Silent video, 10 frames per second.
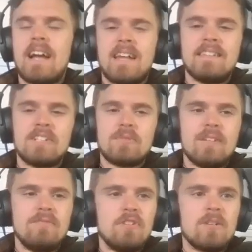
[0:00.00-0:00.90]
I think it's
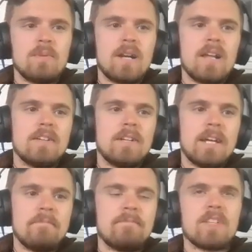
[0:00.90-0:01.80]
way of the future, but we're not there
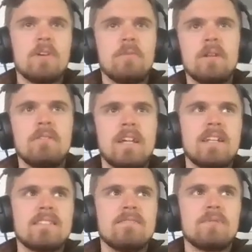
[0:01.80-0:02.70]
yet. So,
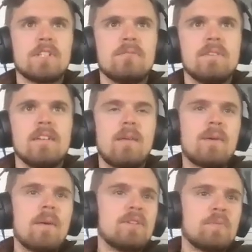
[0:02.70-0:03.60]
that's the unfortunate reality. I'll
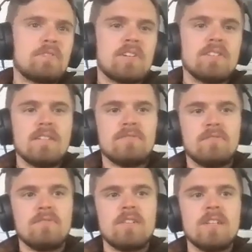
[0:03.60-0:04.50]
probably just post it online
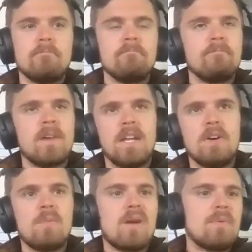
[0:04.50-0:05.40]
for free. I know
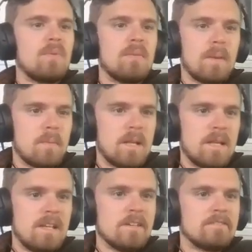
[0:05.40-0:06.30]
it probably wouldn't make
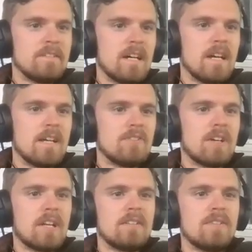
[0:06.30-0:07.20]
money if I
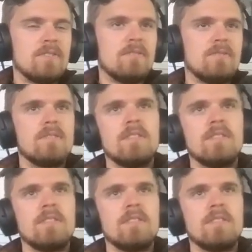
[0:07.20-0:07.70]
try to